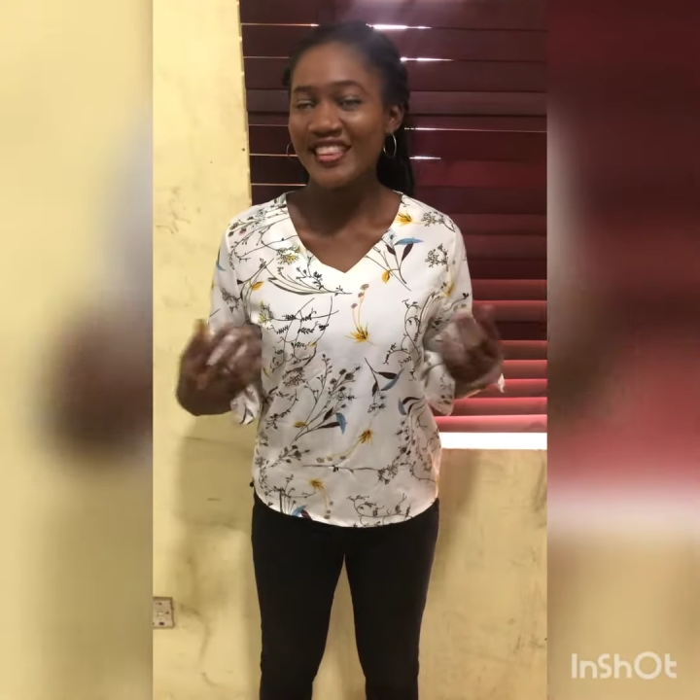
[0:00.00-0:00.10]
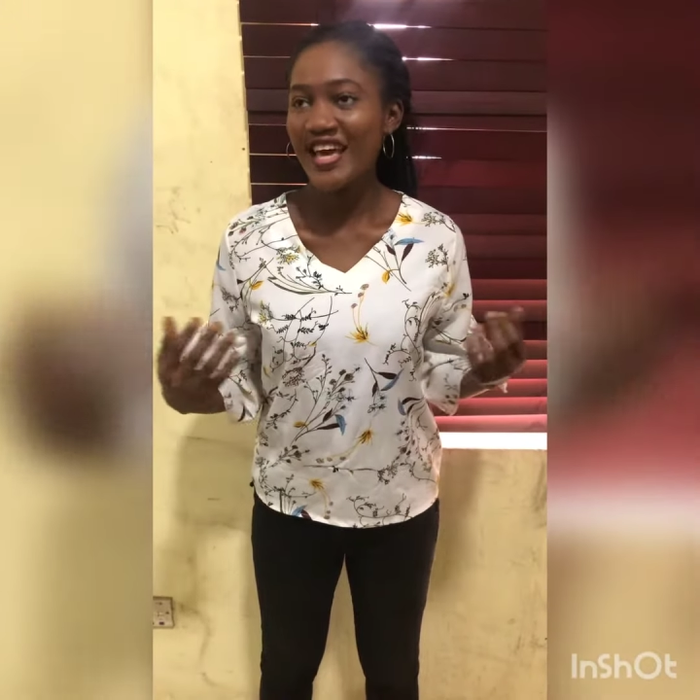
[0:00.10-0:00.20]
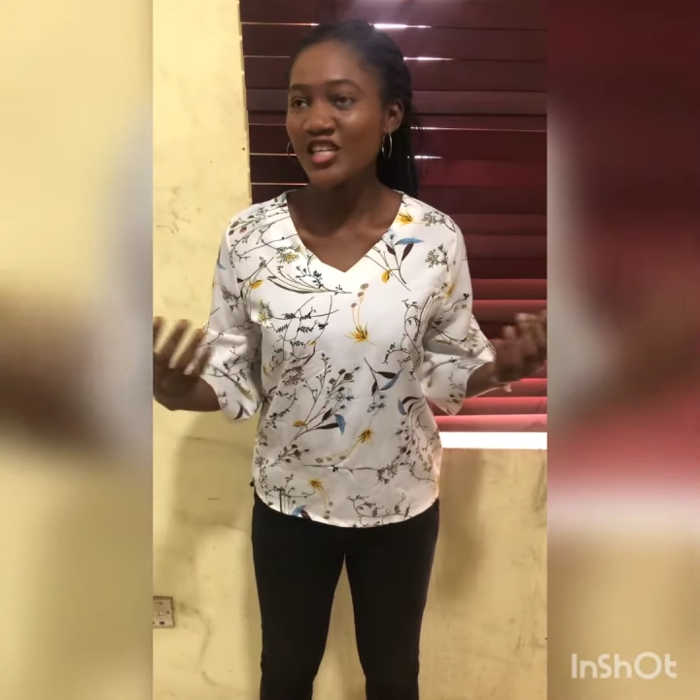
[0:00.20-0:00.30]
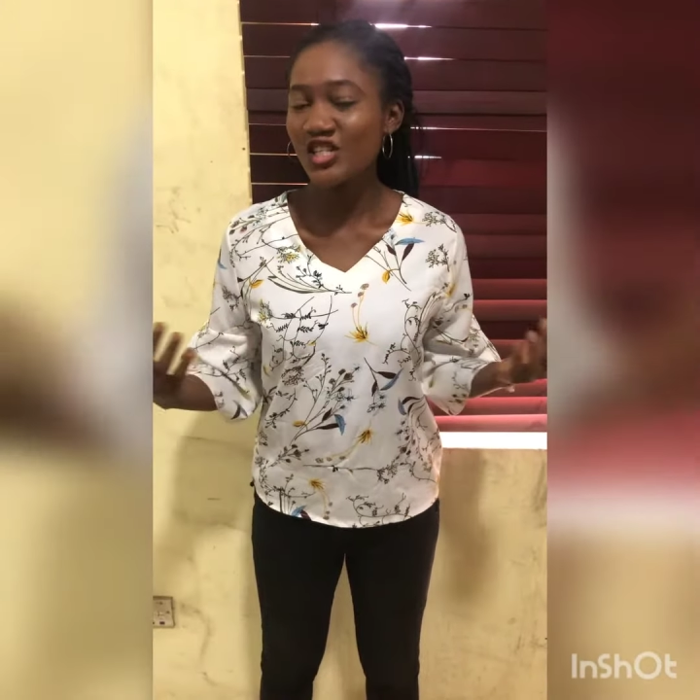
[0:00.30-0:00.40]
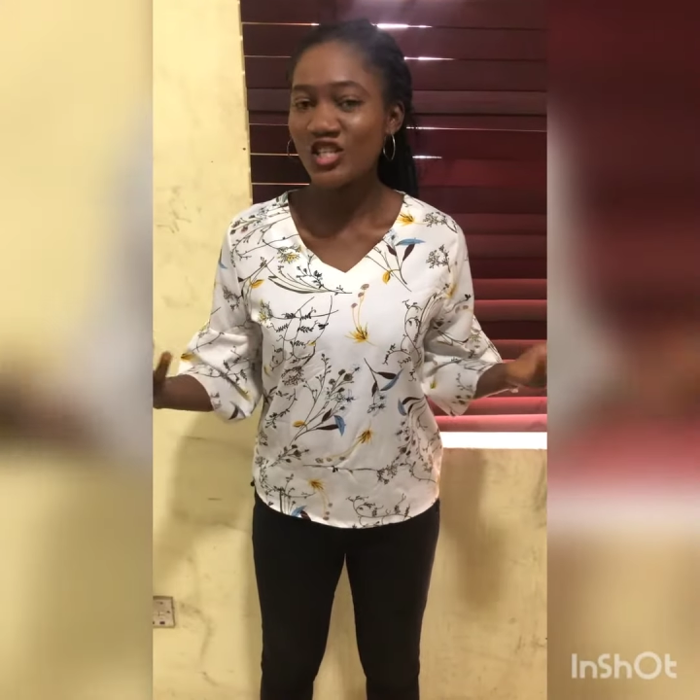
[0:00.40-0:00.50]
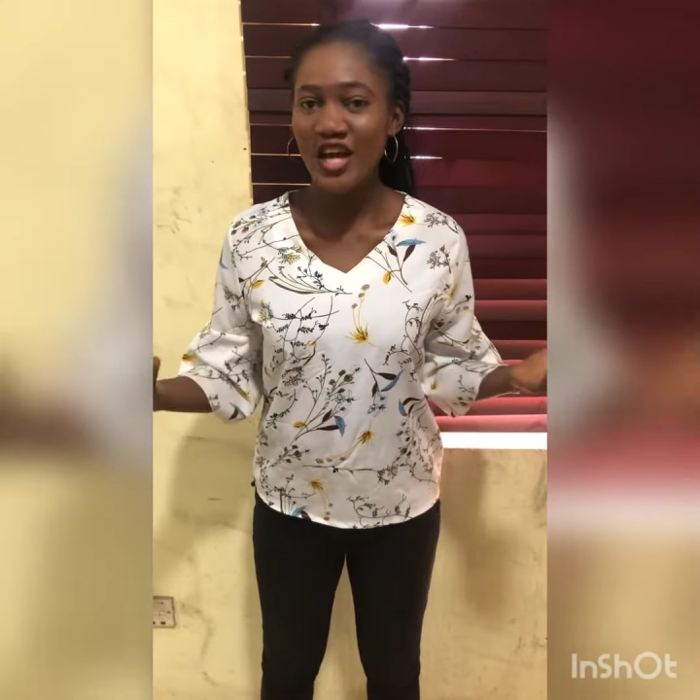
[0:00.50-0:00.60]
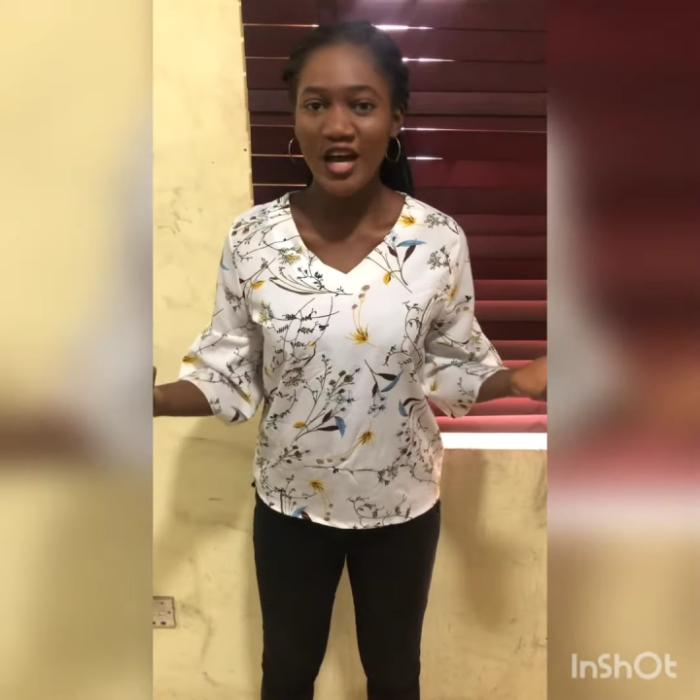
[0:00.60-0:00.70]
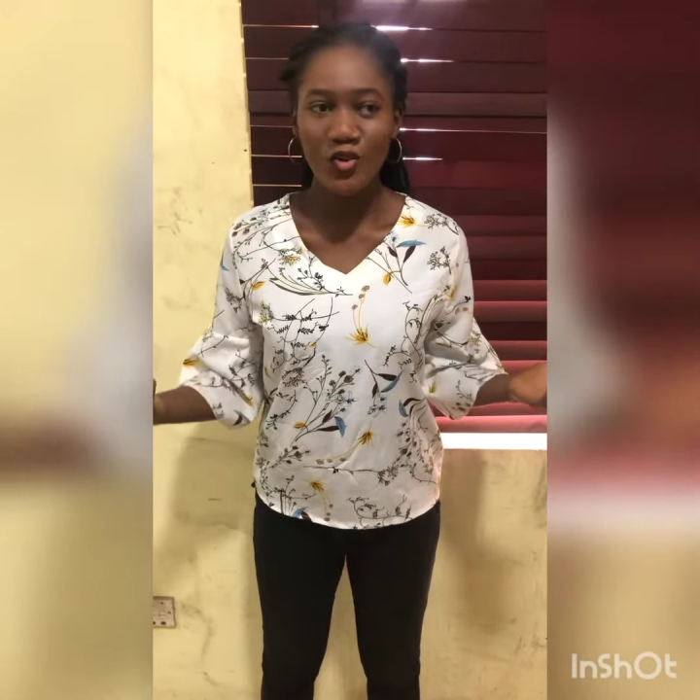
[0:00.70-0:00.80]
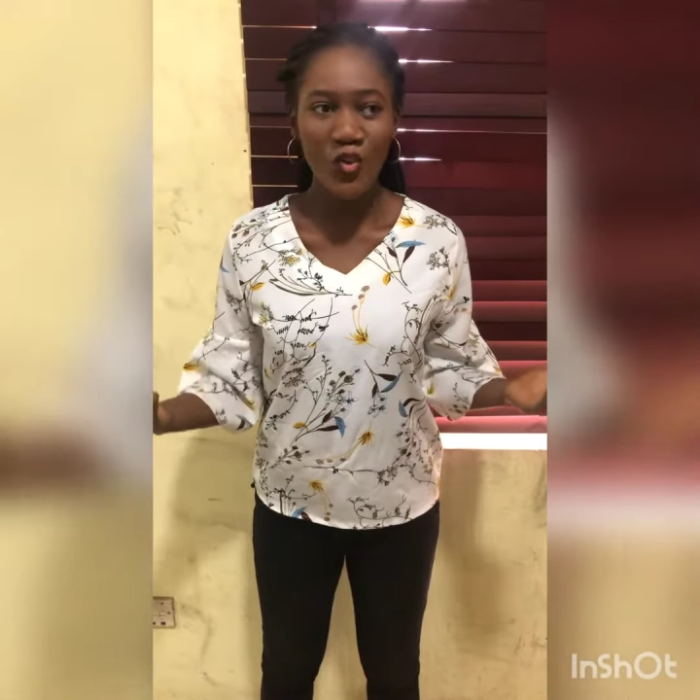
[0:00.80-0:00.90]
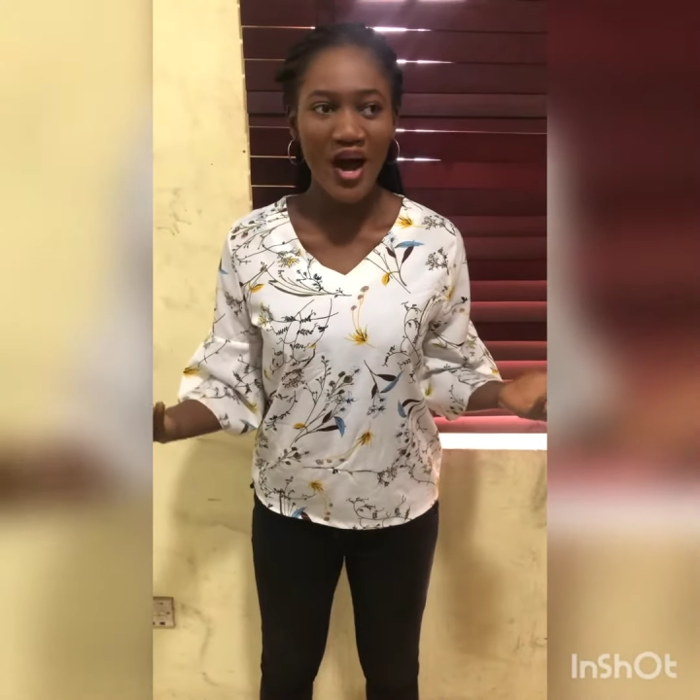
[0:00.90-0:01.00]
then
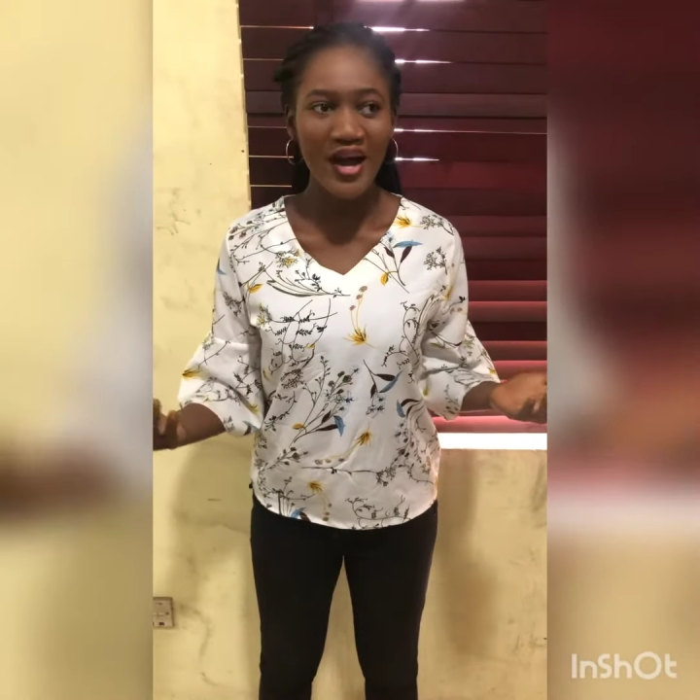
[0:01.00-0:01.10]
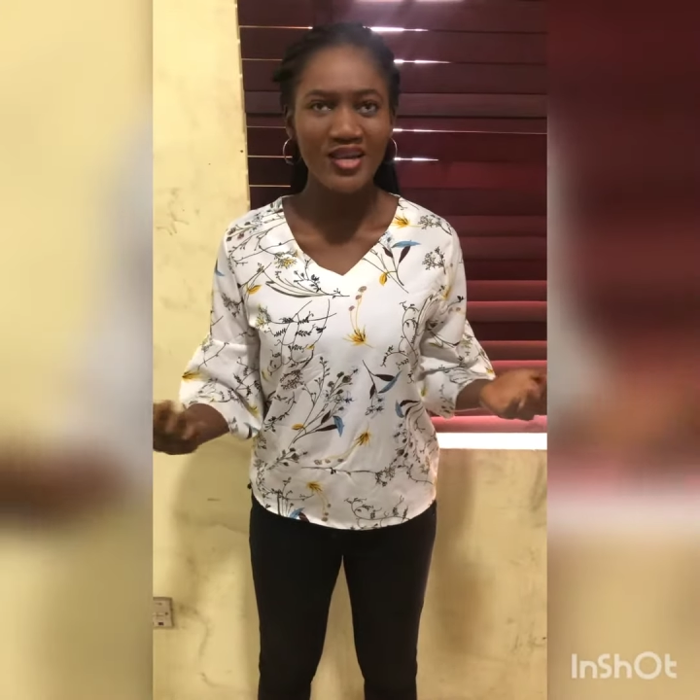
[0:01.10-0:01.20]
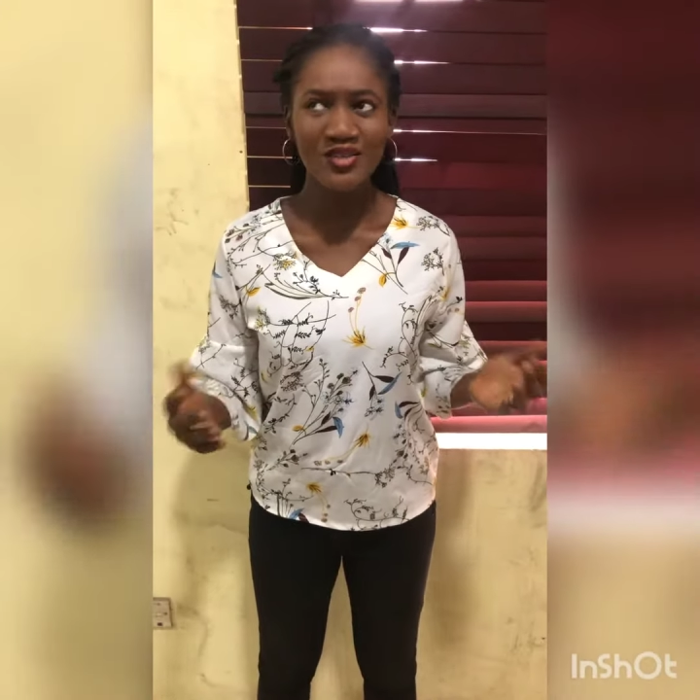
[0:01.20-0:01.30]
DIY,